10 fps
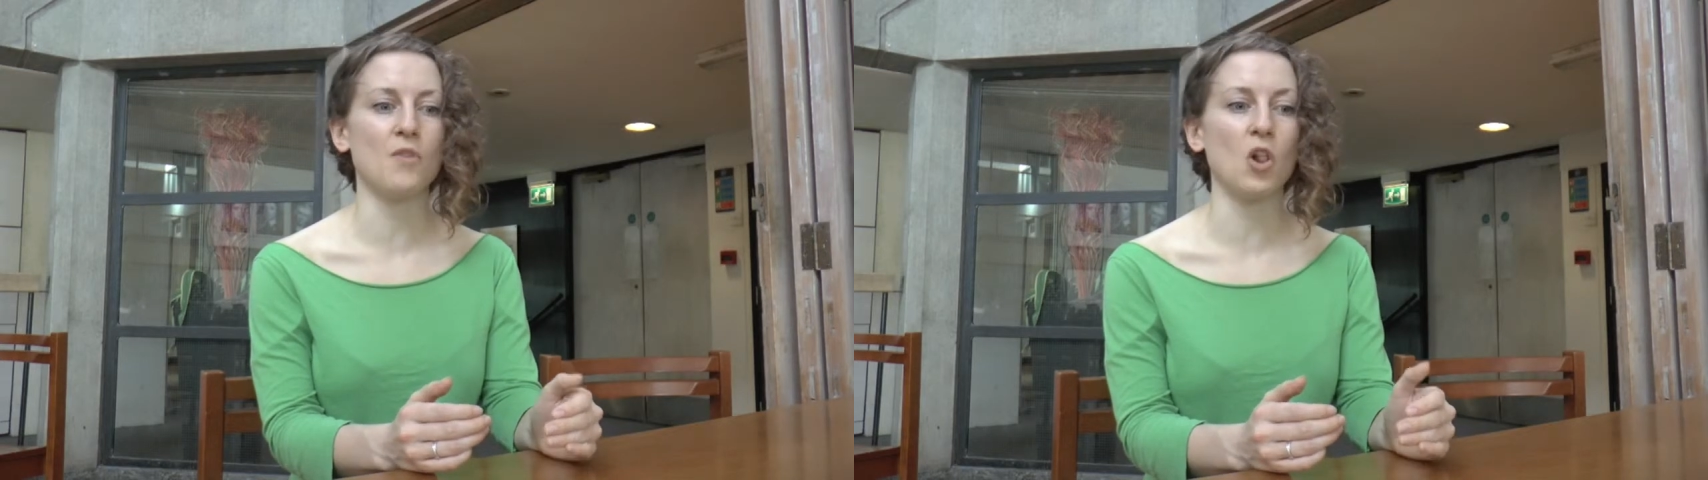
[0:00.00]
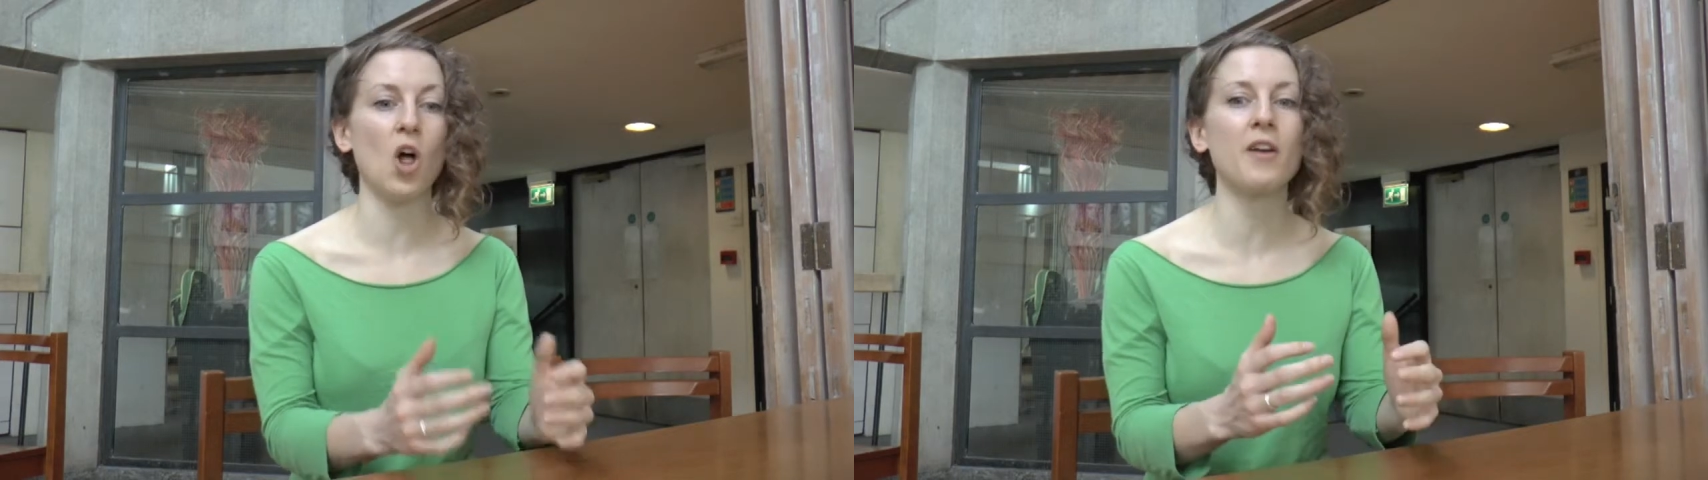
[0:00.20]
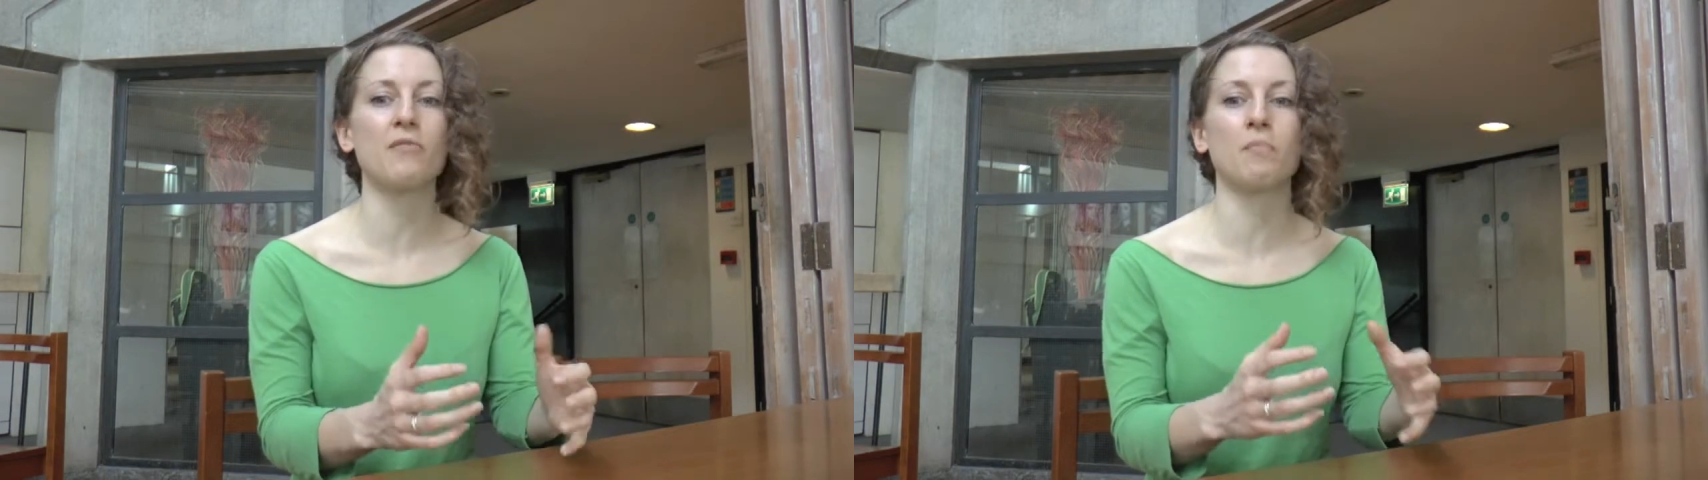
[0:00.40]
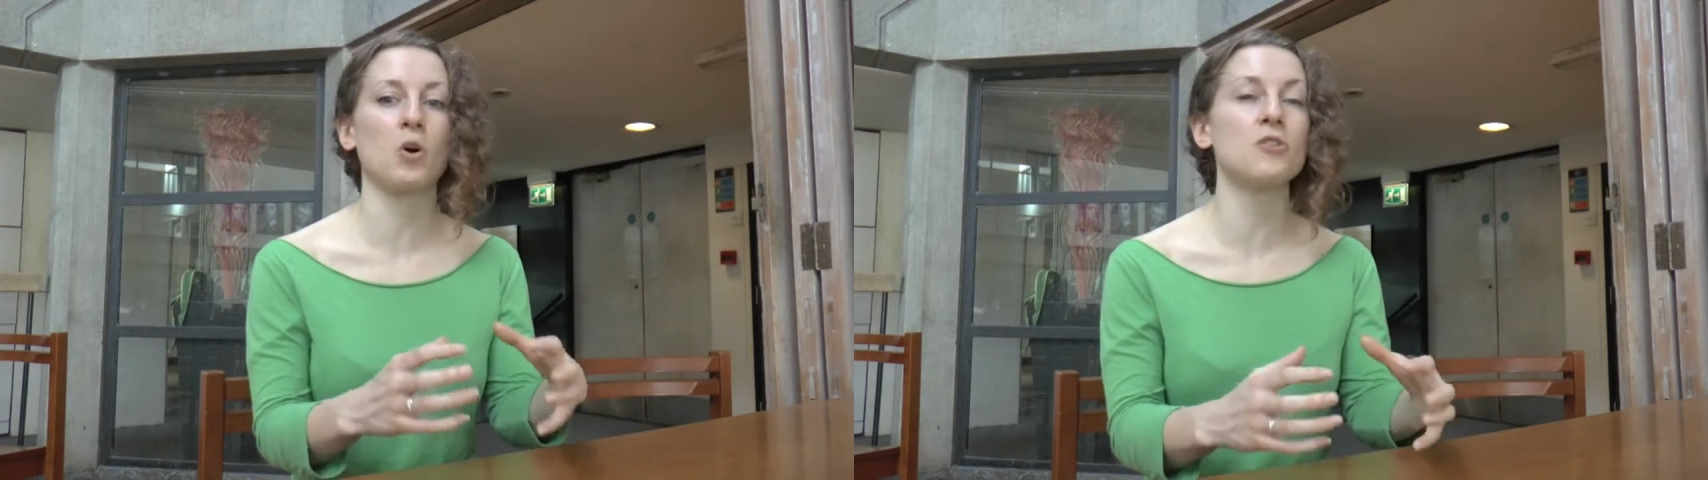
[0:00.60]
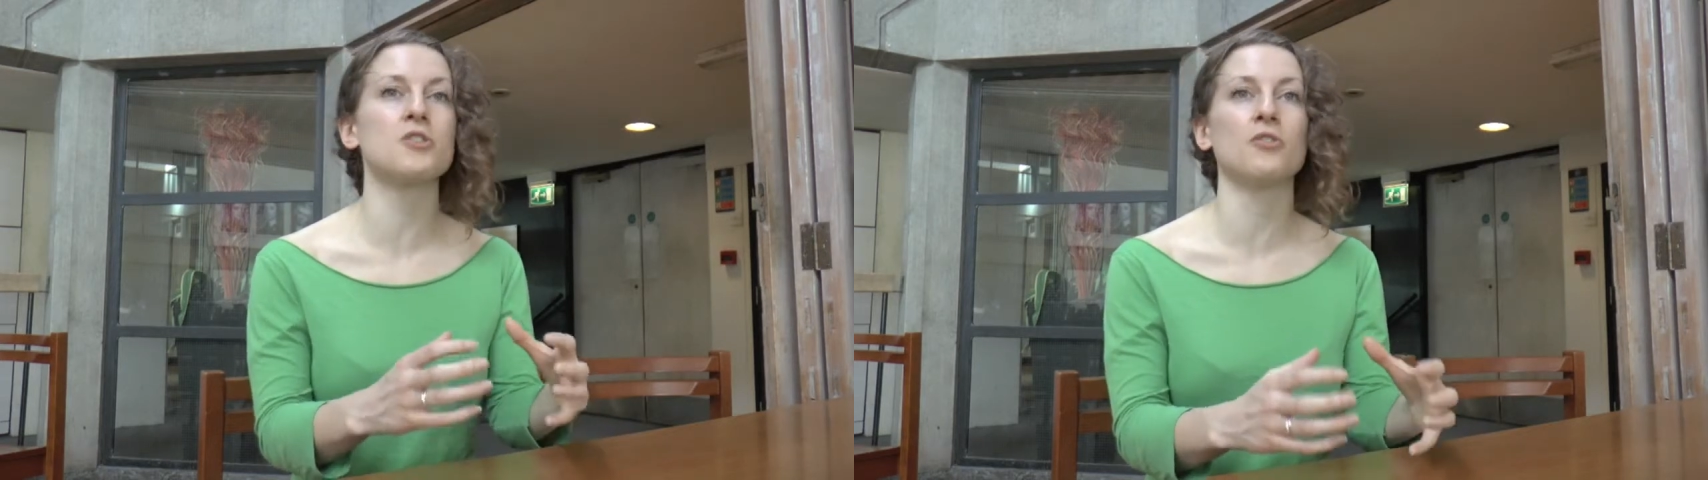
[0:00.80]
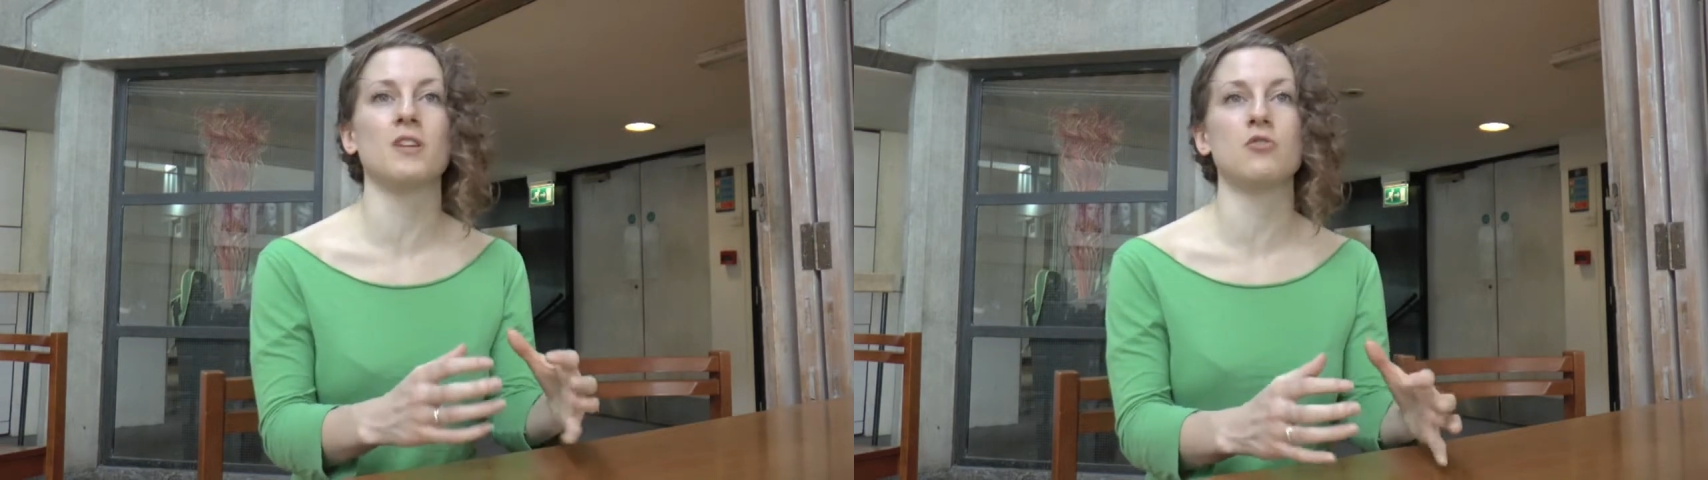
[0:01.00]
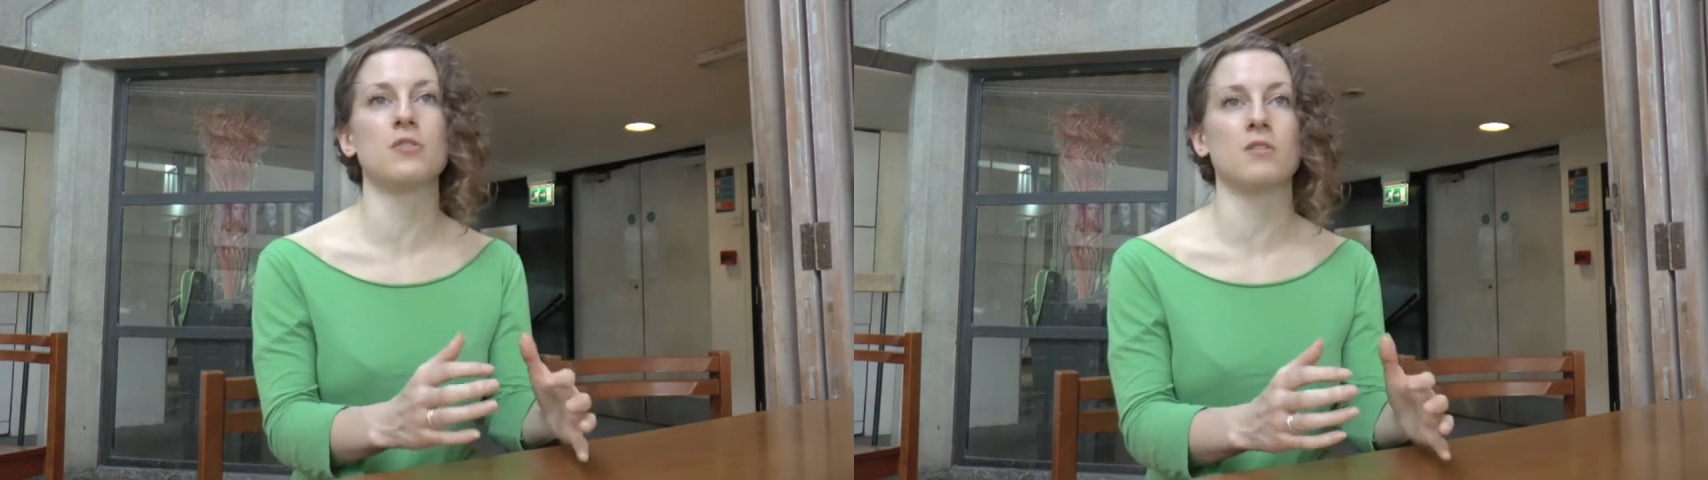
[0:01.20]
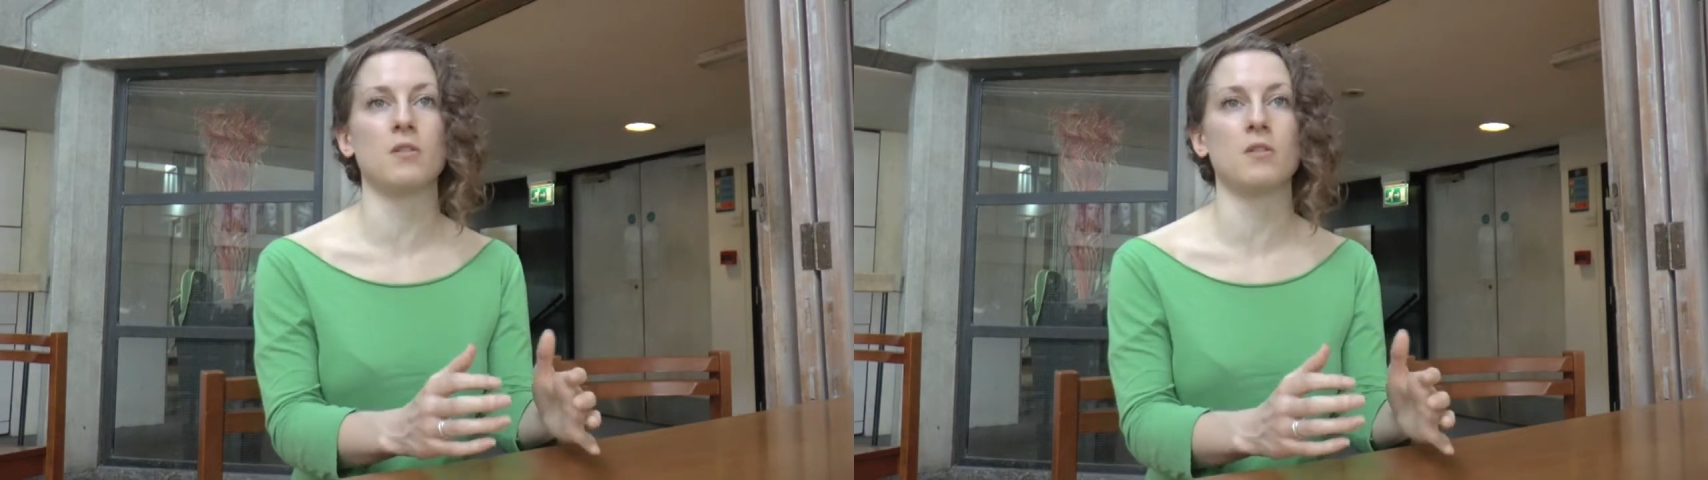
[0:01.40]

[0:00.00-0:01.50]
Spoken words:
a lot of personal interest